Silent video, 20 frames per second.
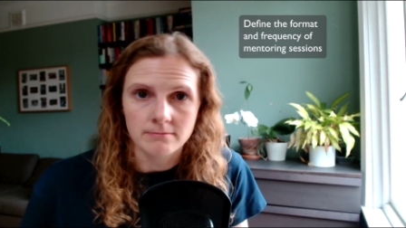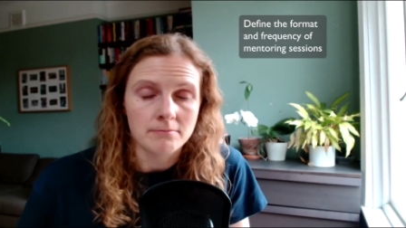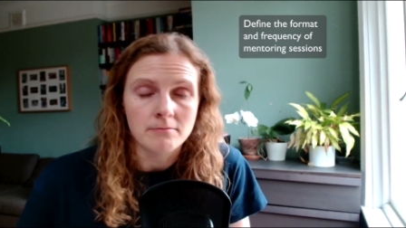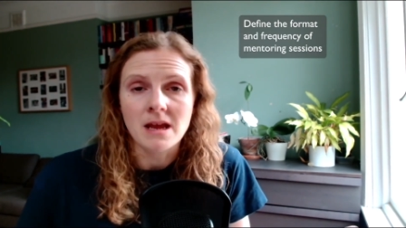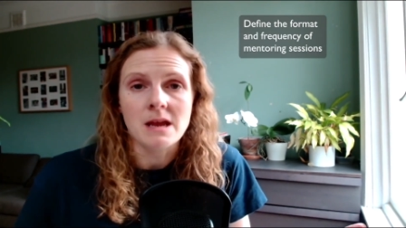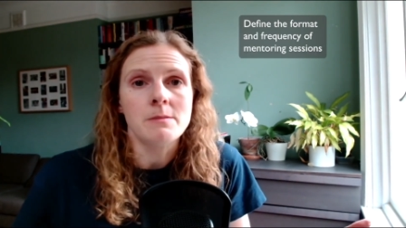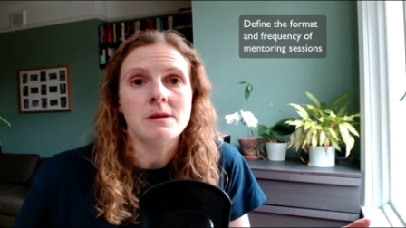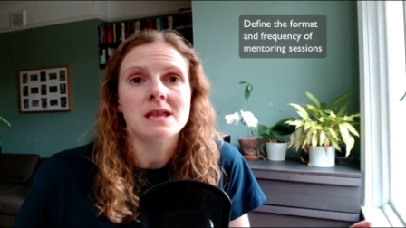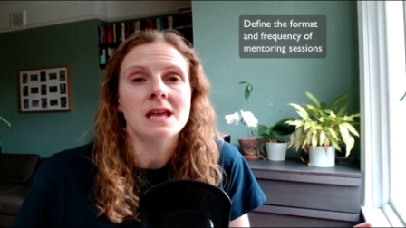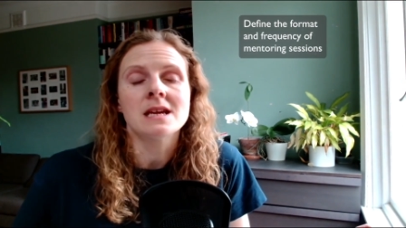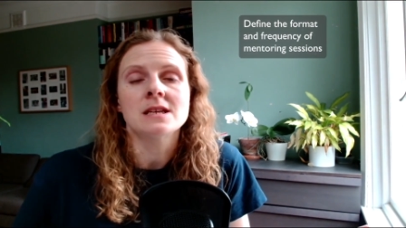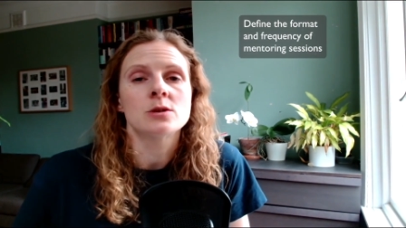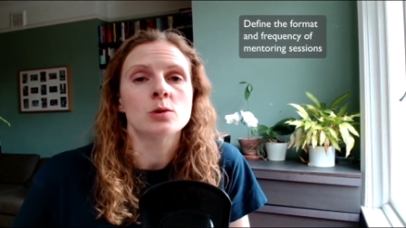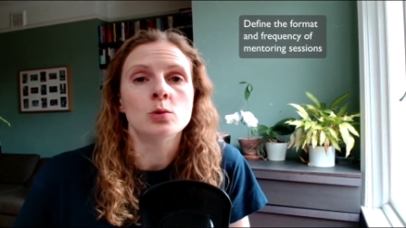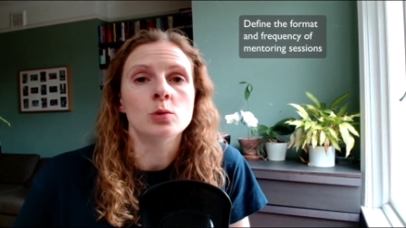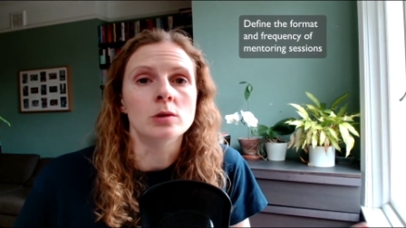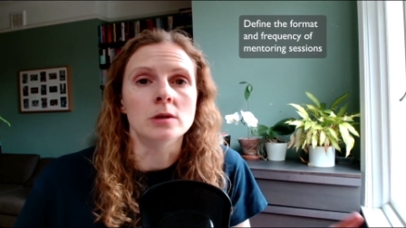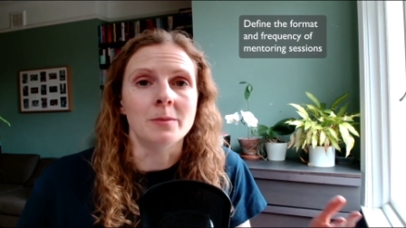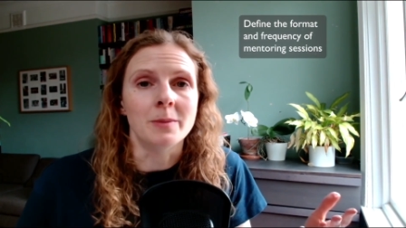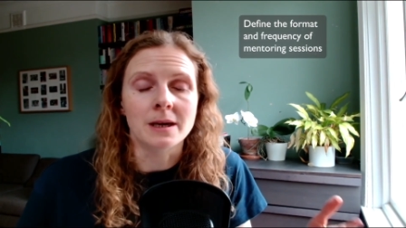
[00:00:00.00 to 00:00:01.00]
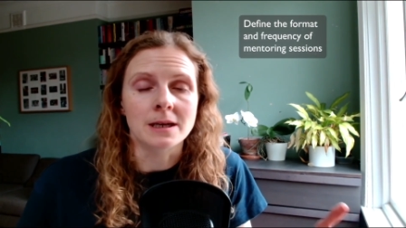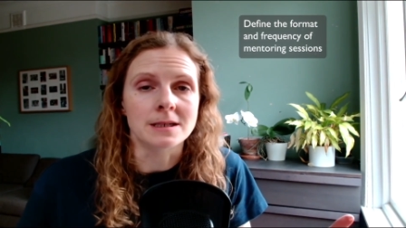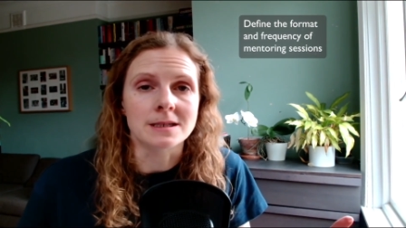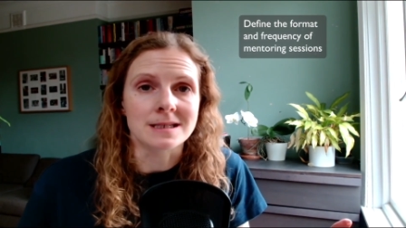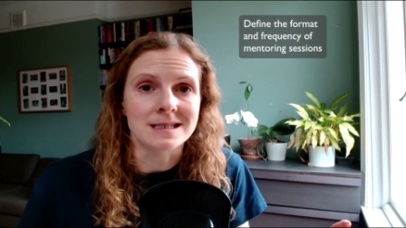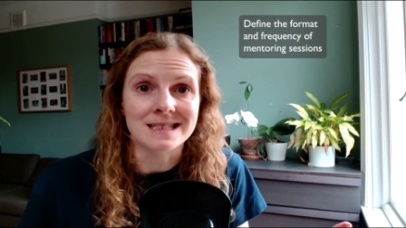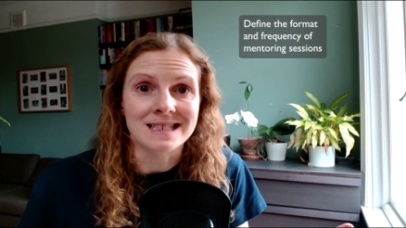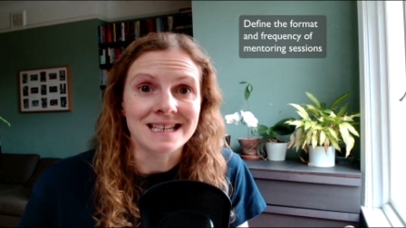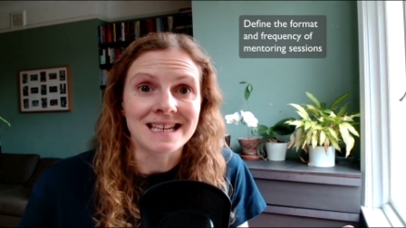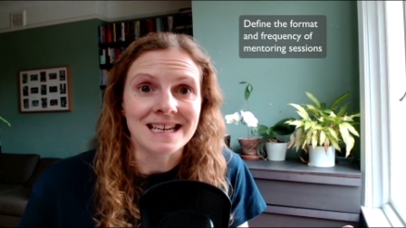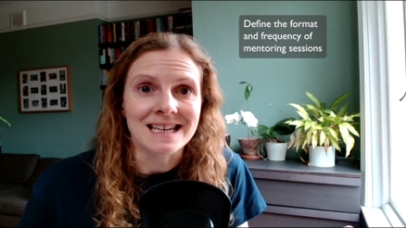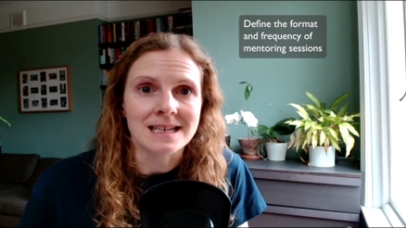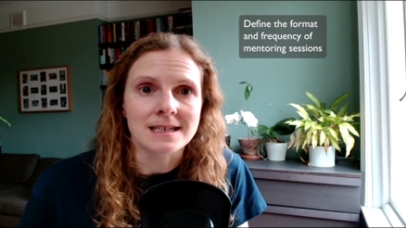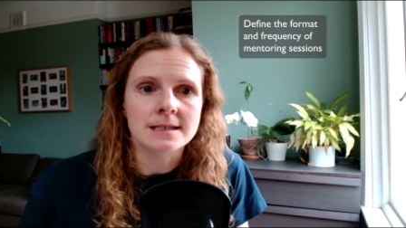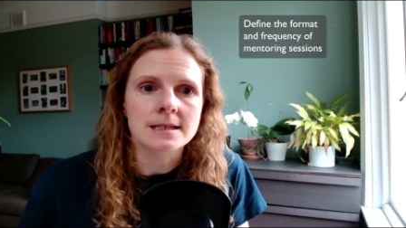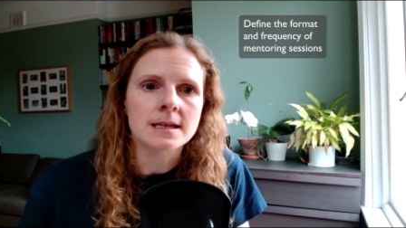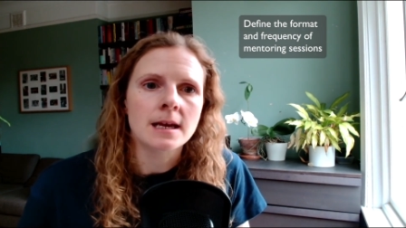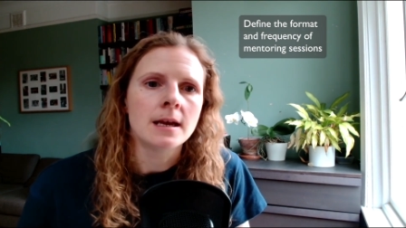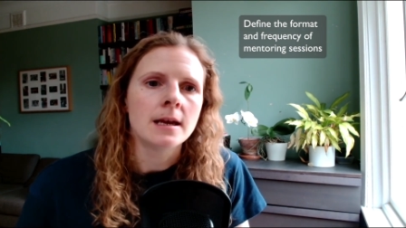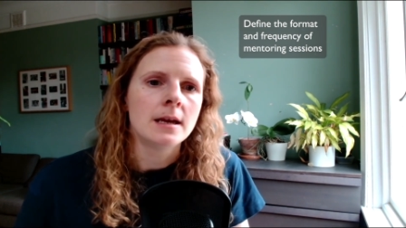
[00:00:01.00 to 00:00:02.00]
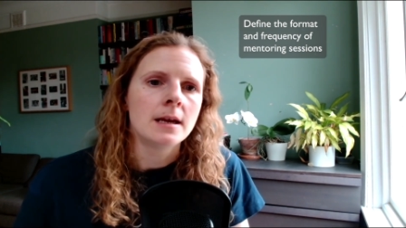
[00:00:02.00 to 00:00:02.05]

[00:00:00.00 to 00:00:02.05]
Maybe that's all the person needs.